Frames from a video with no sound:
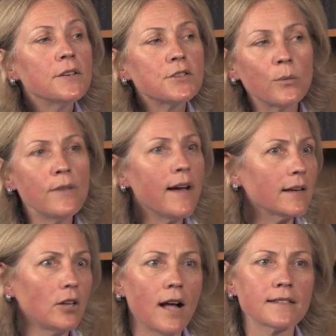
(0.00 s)
So we've had
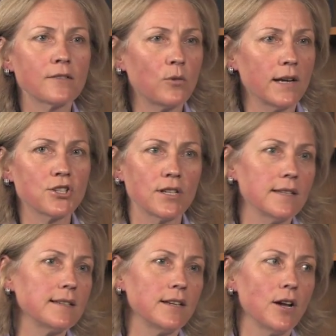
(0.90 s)
lots of
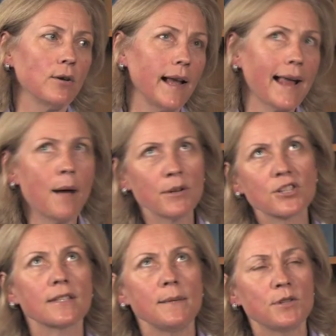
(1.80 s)
questions, you know, like how much
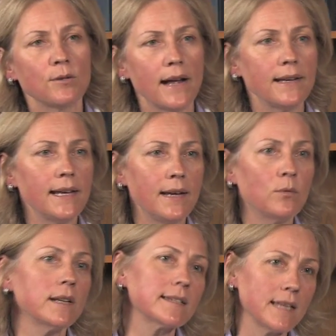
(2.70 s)
sleep do I need?
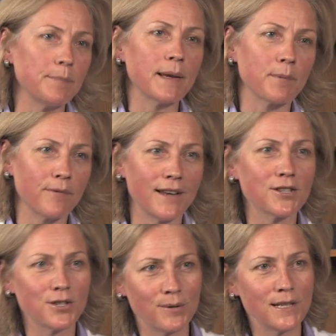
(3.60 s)
What is sleep
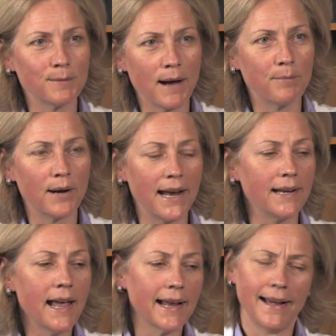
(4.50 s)
deprivation doing to my brain?
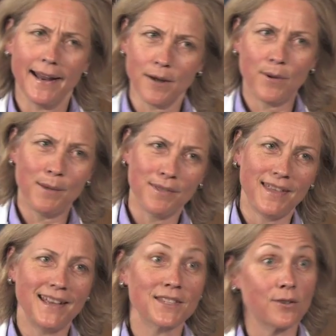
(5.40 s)
Can I get away with
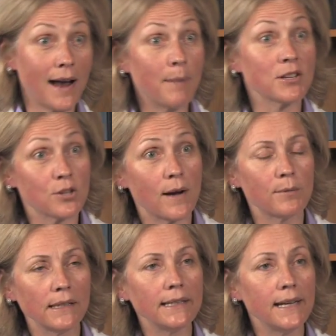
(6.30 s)
this? Or how much do I
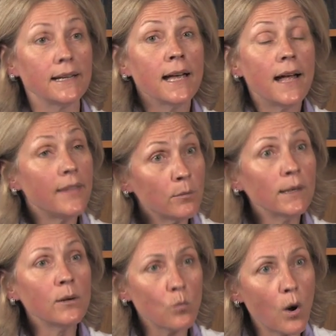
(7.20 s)
really need? And they
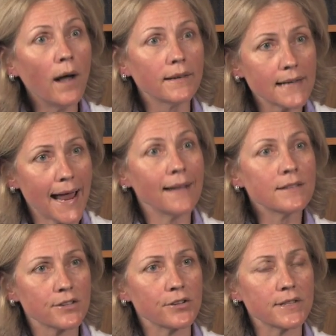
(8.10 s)
really want
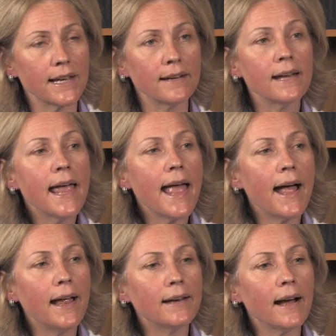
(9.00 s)
answers. And,
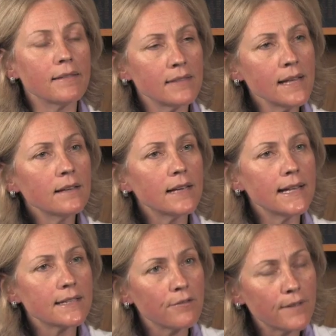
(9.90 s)
and I think
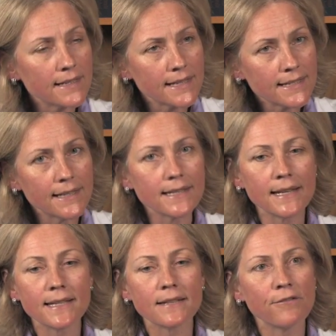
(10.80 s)
it's, a, as I said, it's,
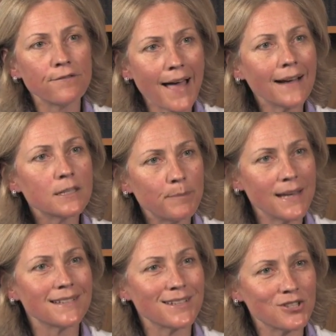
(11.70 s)
it's a
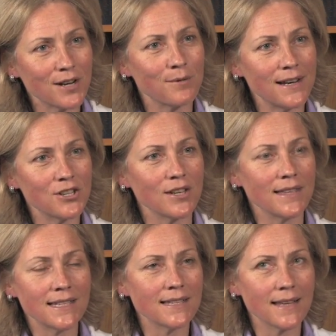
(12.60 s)
fact-based generation.
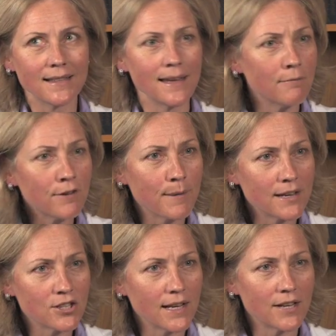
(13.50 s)
This is like the
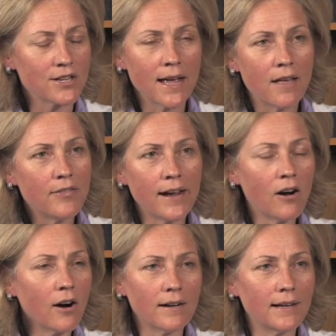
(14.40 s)
information age. They
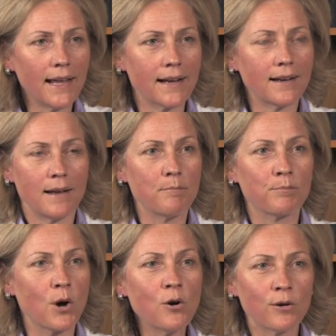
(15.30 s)
are like
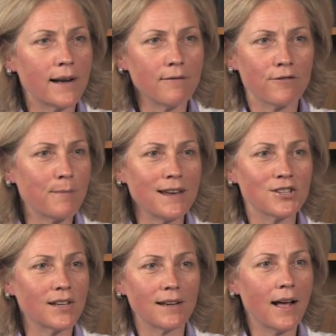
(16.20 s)
brokering
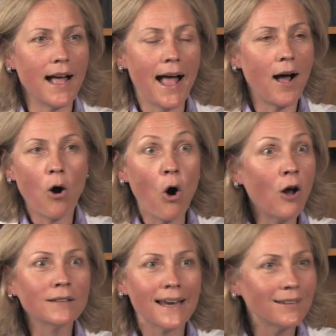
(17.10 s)
information
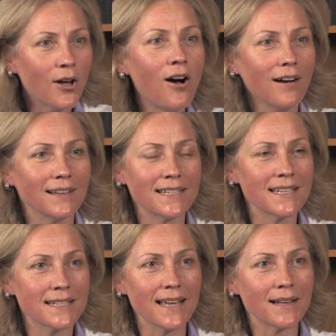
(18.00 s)
all day long. This
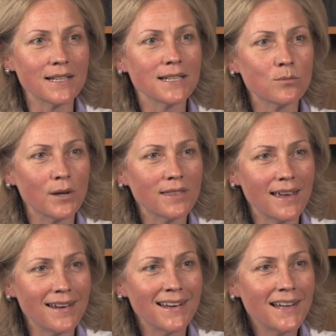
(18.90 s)
is like this is what
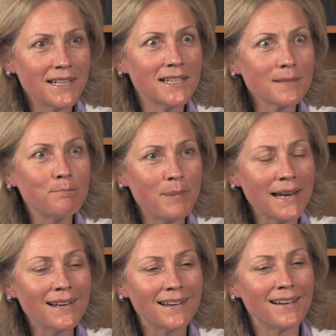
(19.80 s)
they this is
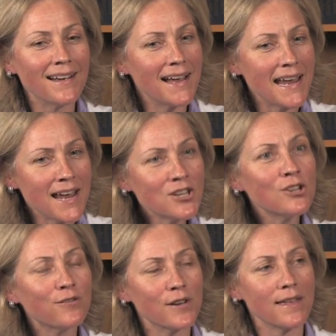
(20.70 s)
big
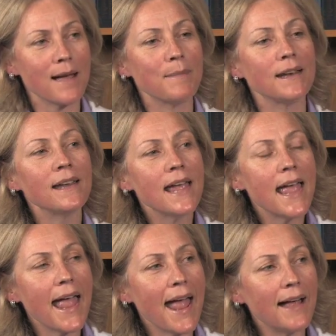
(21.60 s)
issue for them and
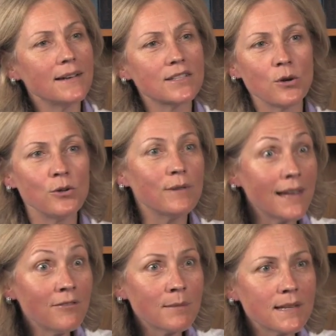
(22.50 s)
and so you
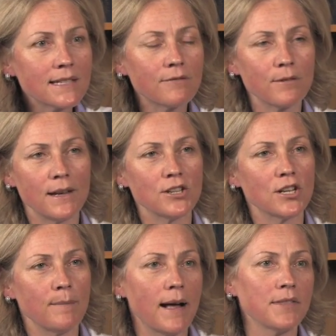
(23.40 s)
give them this
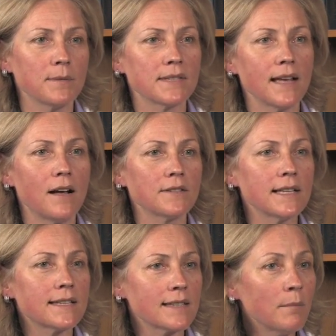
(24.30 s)
information about themselves
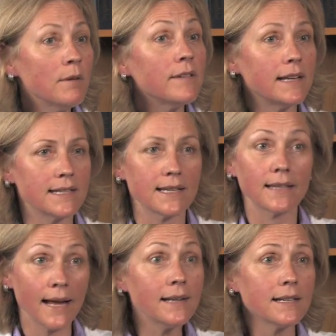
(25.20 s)
and some of it is
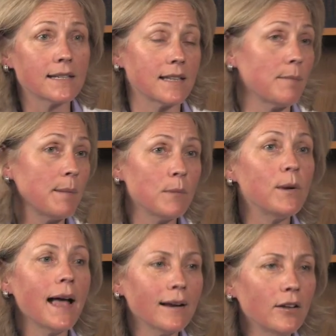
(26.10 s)
enlightening to them. I mean,
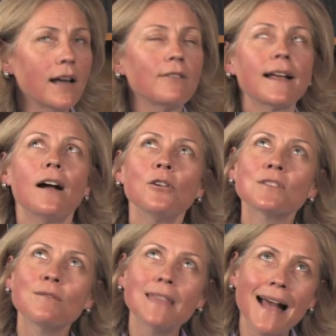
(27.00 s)
we had a lot of like, oh,
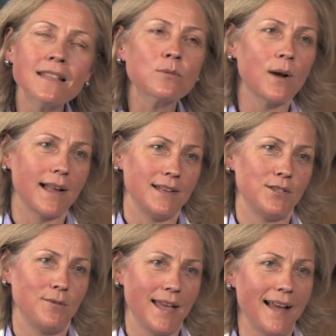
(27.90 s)
so that's why I
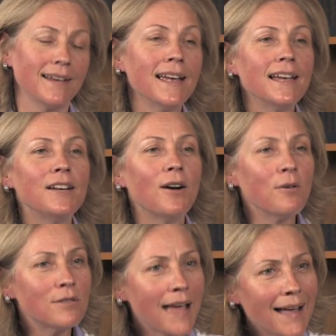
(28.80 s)
do that. You know,
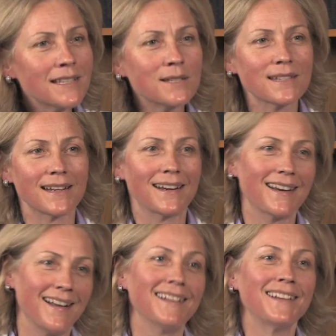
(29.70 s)
oh, that's da da
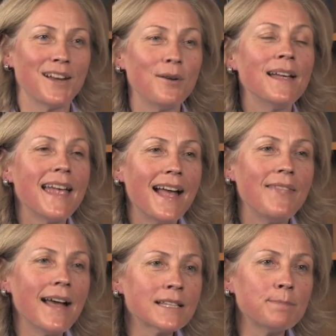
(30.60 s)
da, you know,
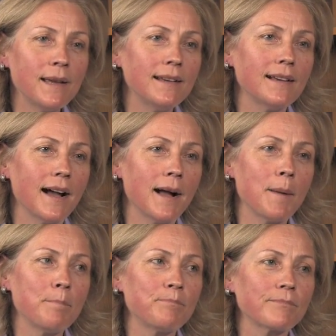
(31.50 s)
and that's been
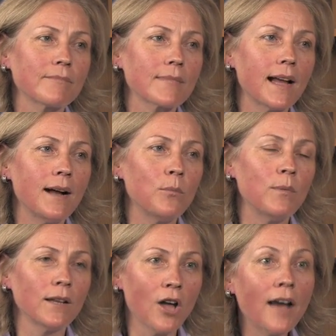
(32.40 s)
um,
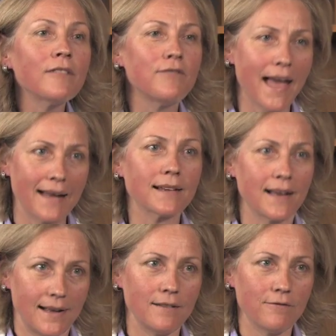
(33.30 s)
a lot of that
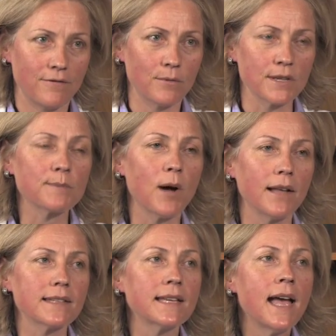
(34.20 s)
kind of
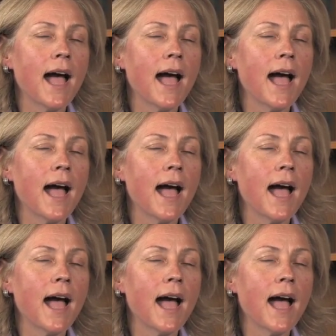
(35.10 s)
response.